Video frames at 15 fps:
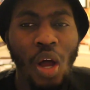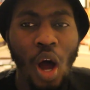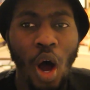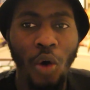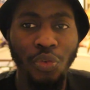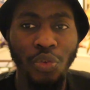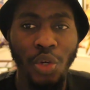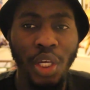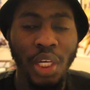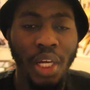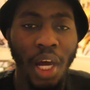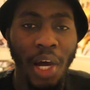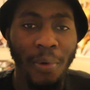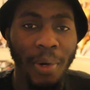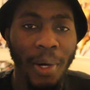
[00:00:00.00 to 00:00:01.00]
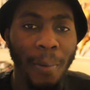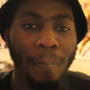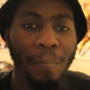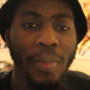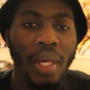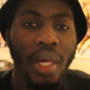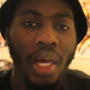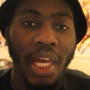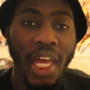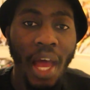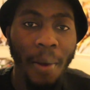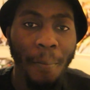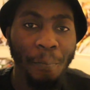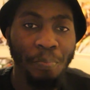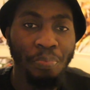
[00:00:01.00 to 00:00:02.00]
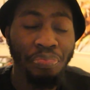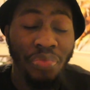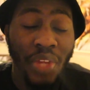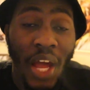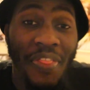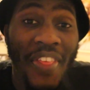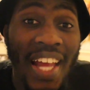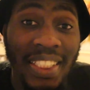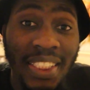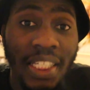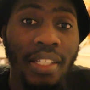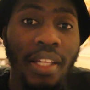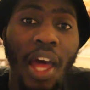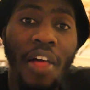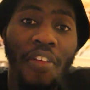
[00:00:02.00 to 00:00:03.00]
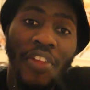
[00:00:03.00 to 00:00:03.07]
of Tonikawa. Yeah, that's it.